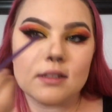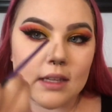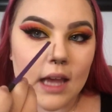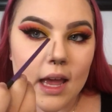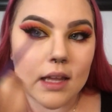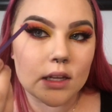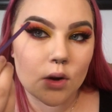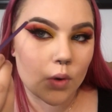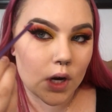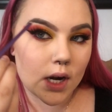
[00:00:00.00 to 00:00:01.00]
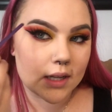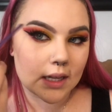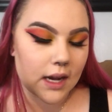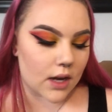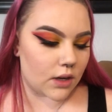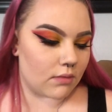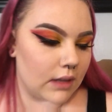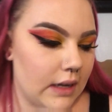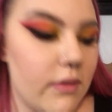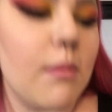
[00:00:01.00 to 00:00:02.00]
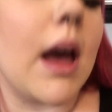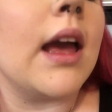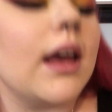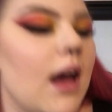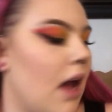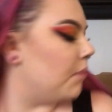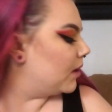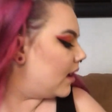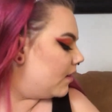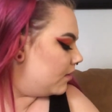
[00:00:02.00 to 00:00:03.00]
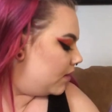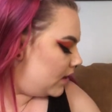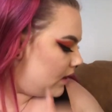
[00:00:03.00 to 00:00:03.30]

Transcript: to get in the corner and like underneath my eyebrow.